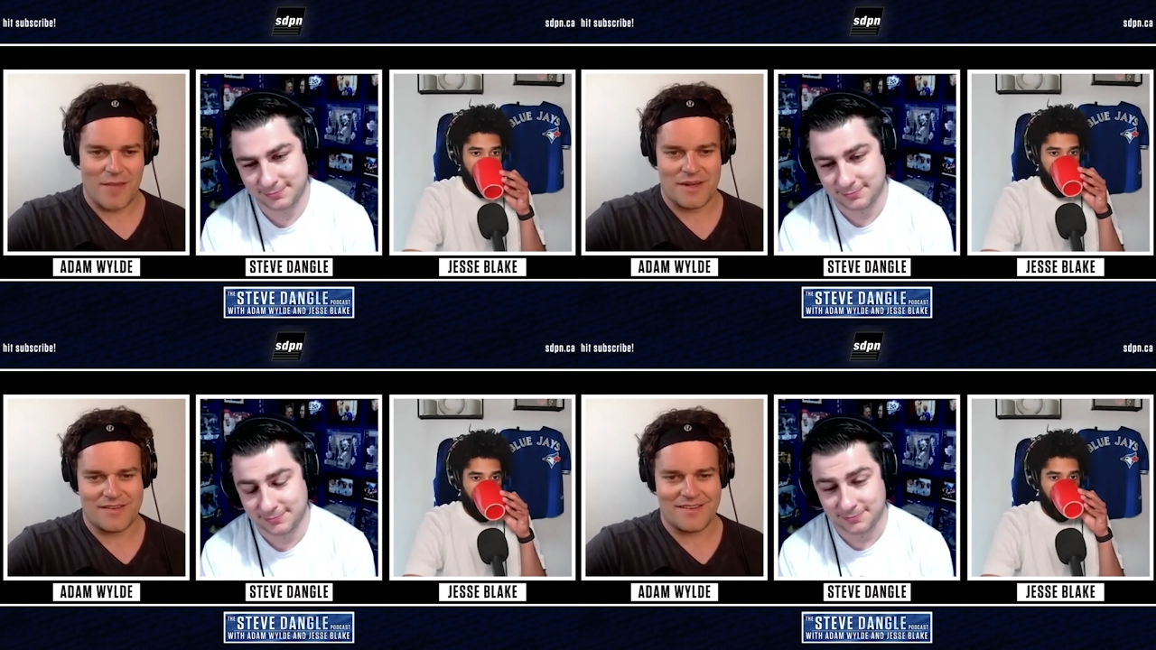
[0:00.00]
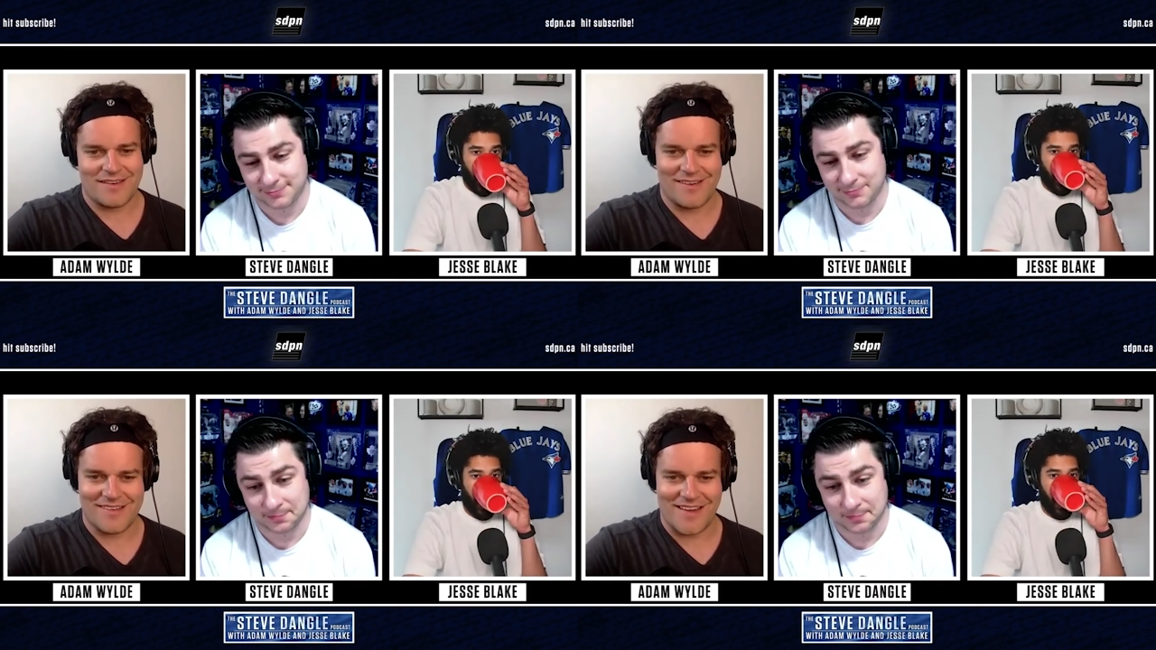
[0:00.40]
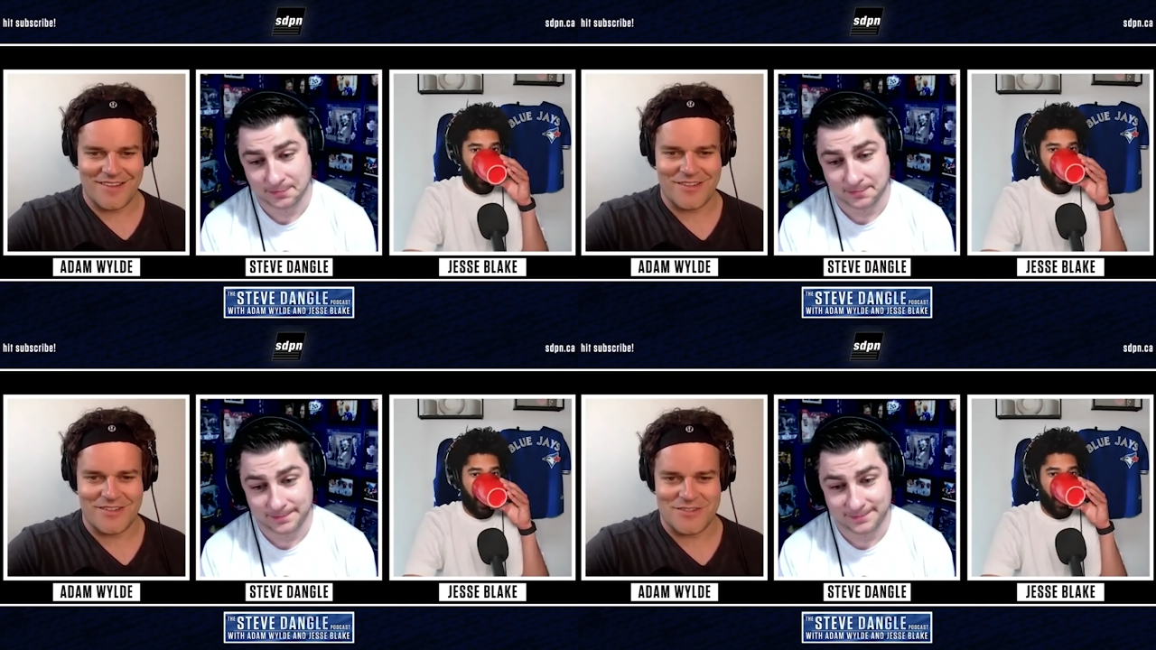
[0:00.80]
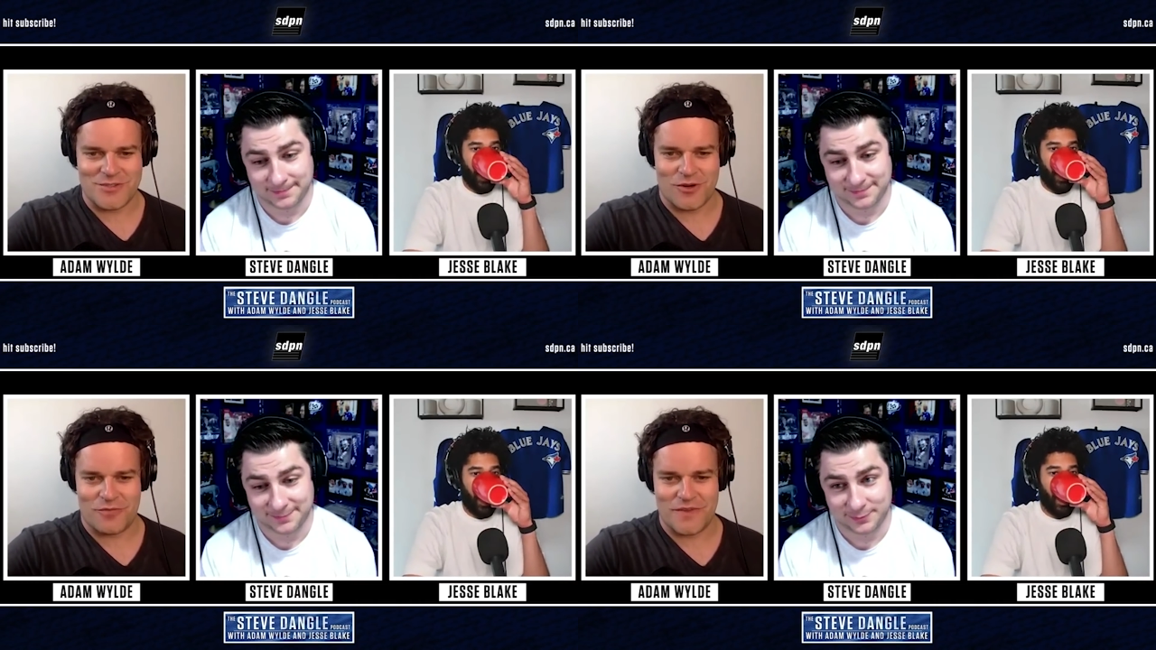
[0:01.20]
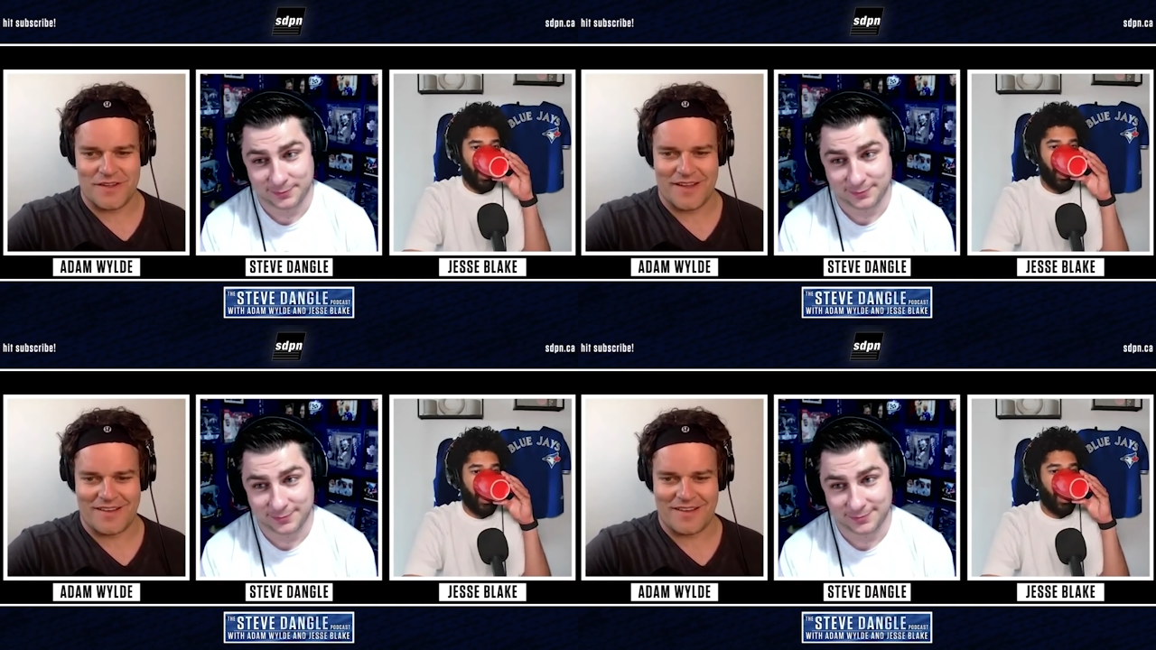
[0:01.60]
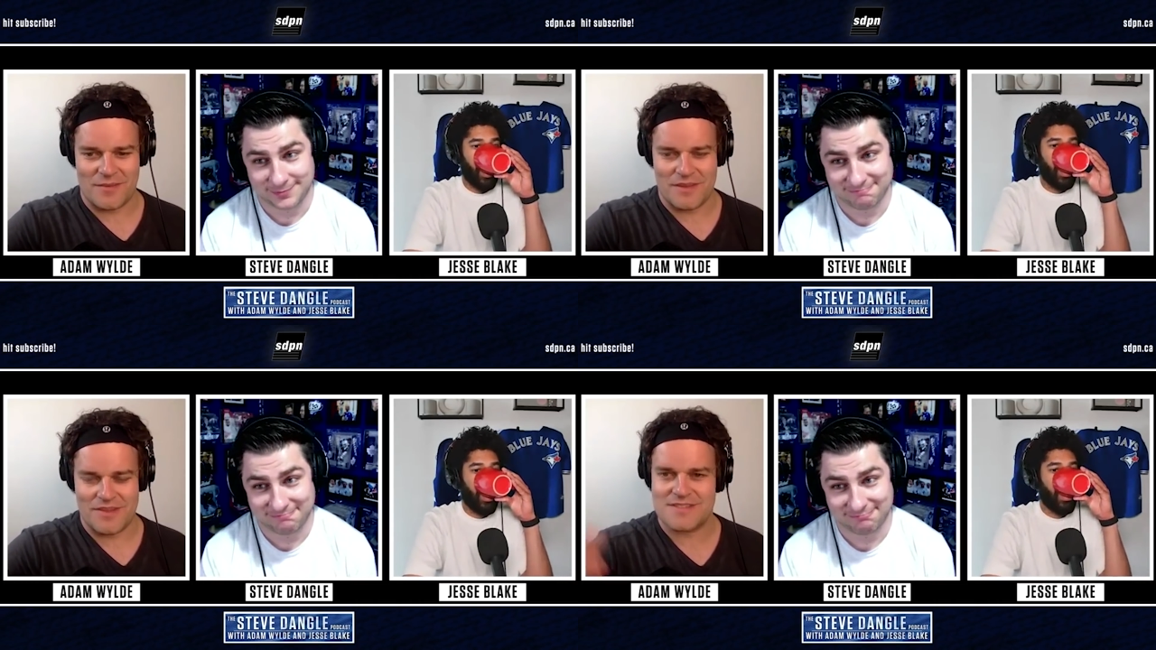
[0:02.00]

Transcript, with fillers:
Speaker 1: mean, you sort of feel like, I mean, the